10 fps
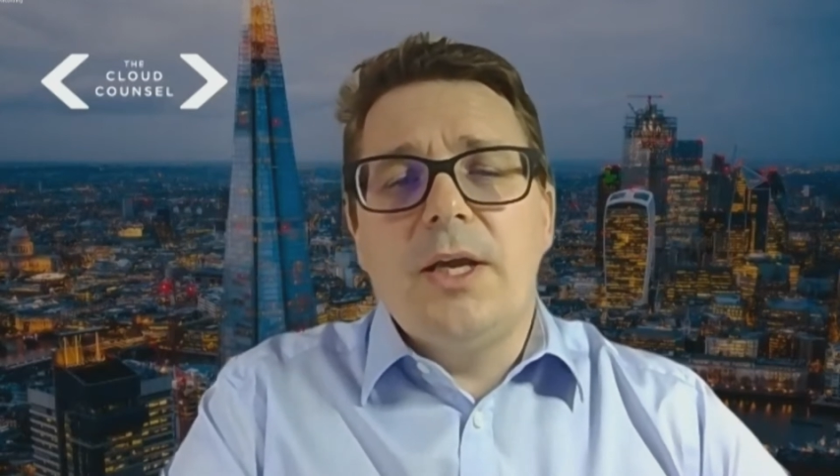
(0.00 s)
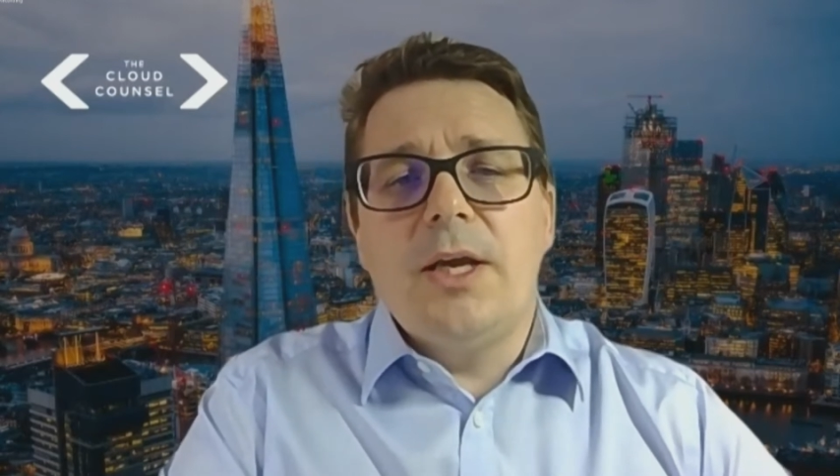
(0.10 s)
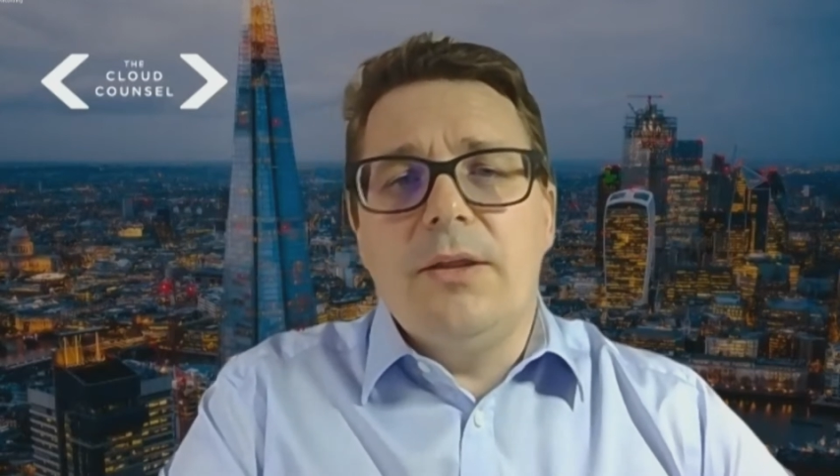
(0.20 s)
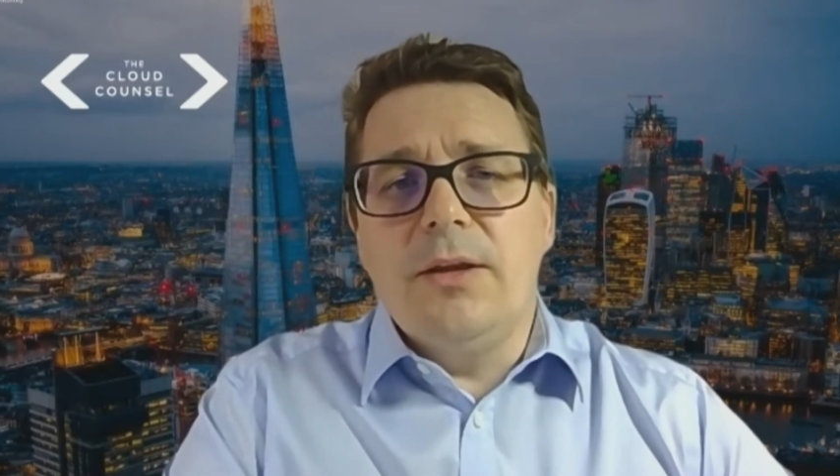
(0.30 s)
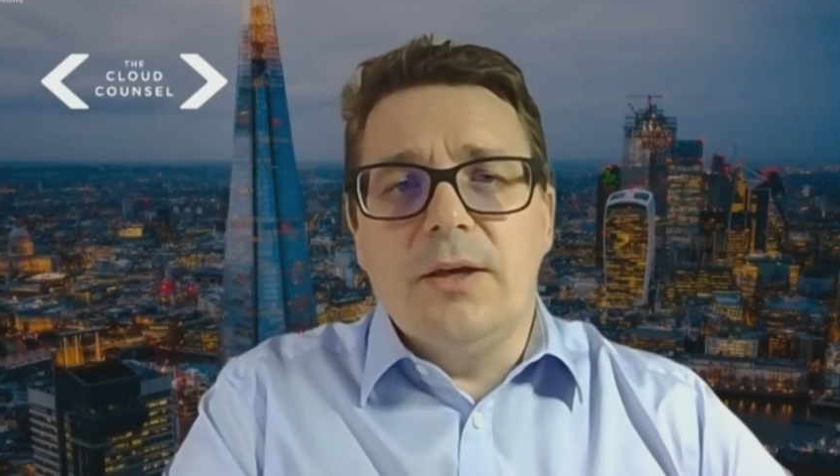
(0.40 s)

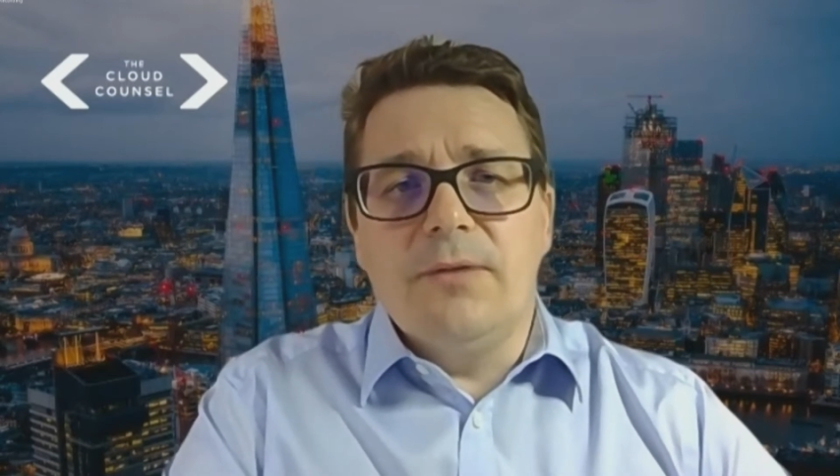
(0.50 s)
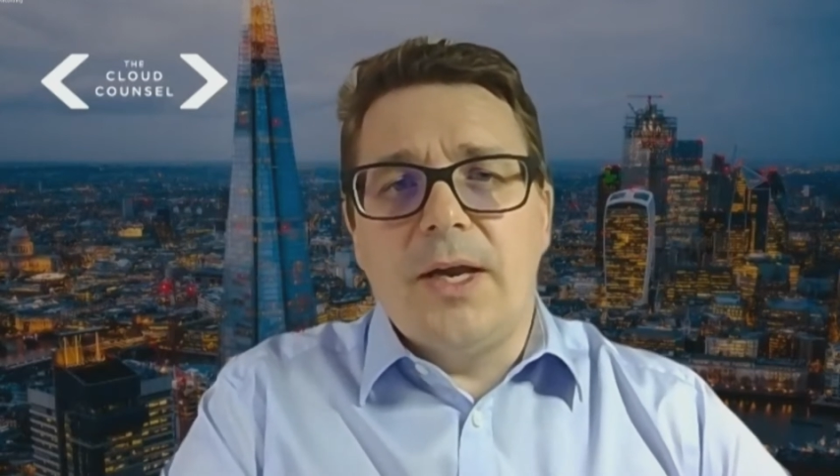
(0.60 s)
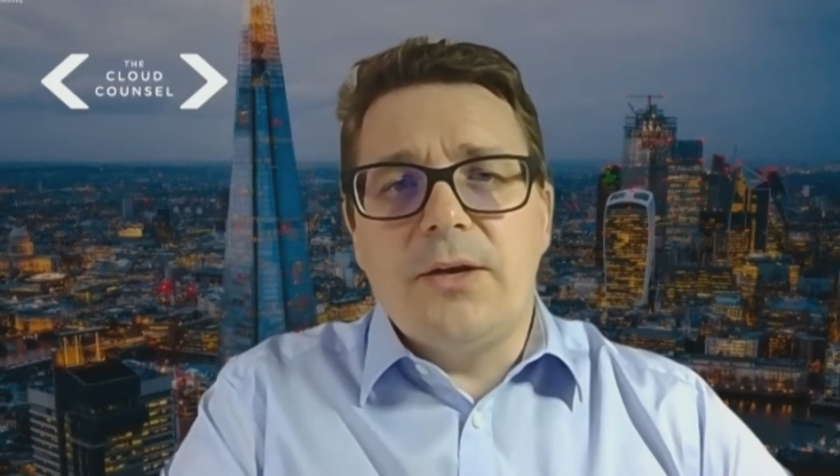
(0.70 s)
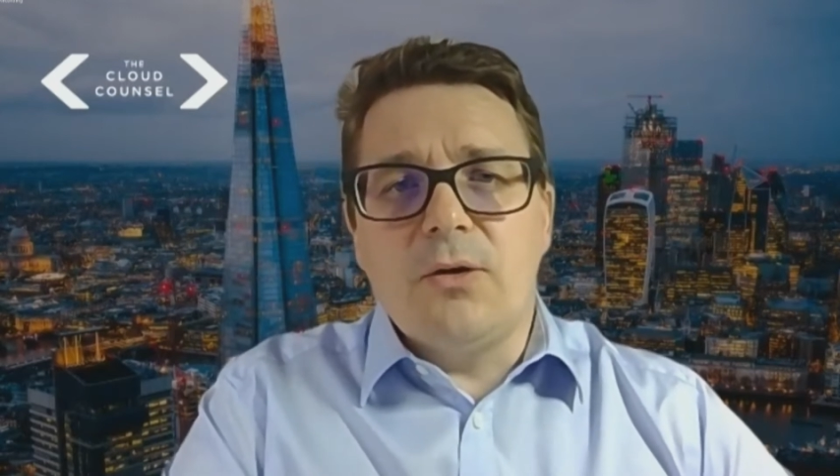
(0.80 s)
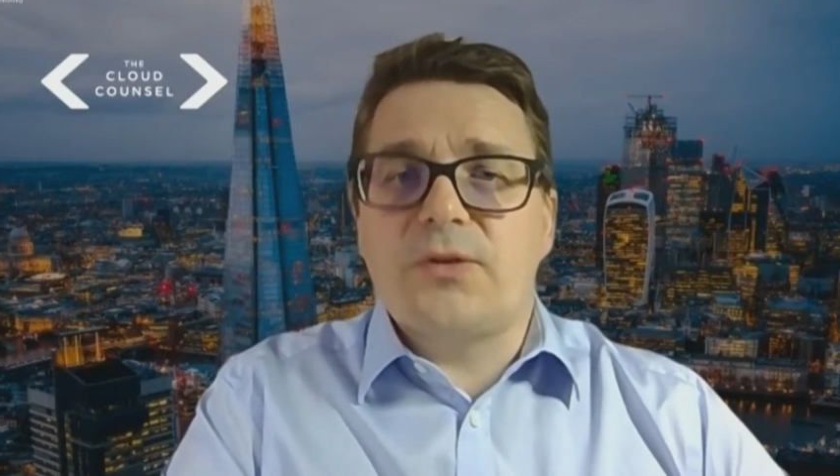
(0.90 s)
in the
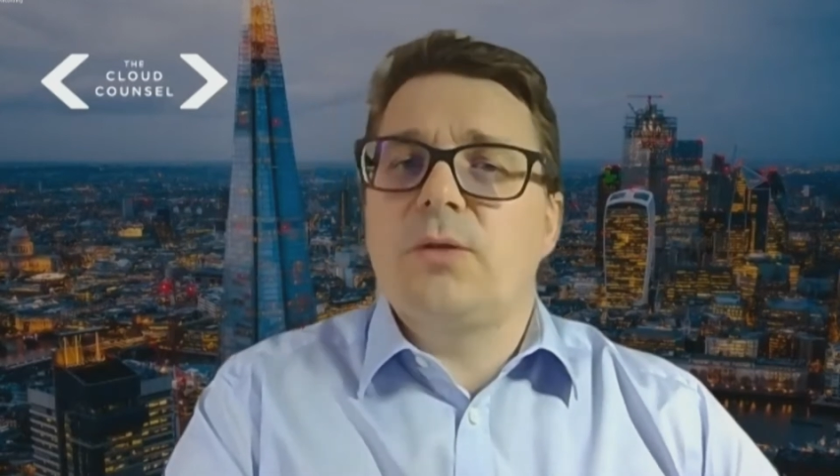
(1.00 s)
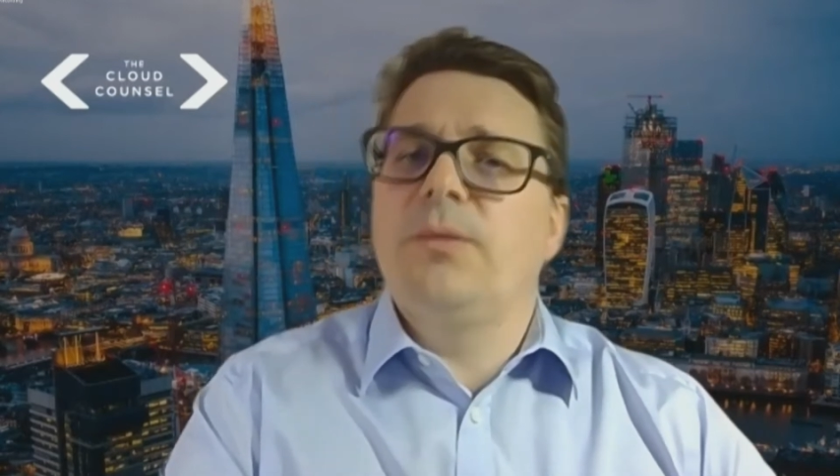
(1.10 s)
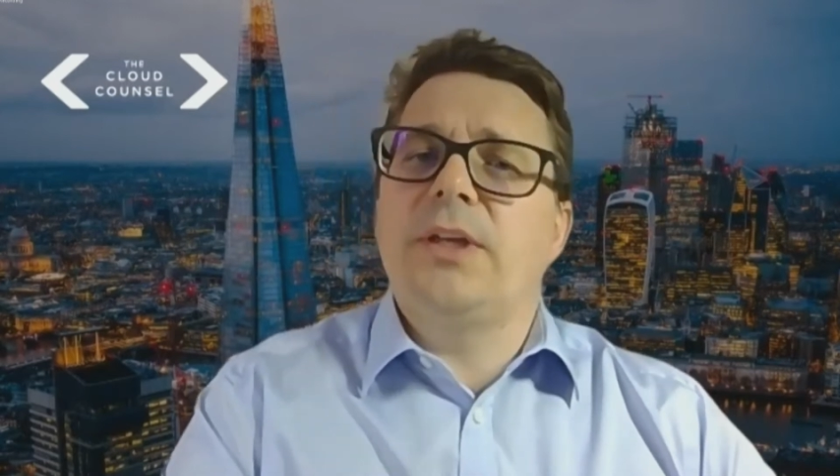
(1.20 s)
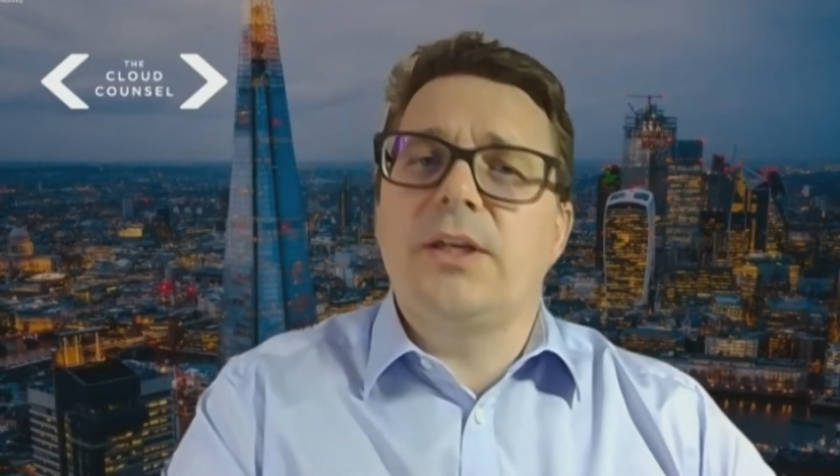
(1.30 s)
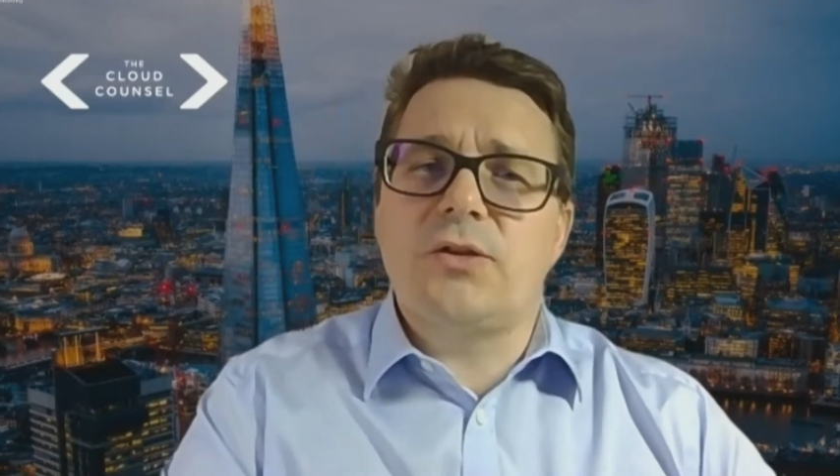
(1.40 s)
event of something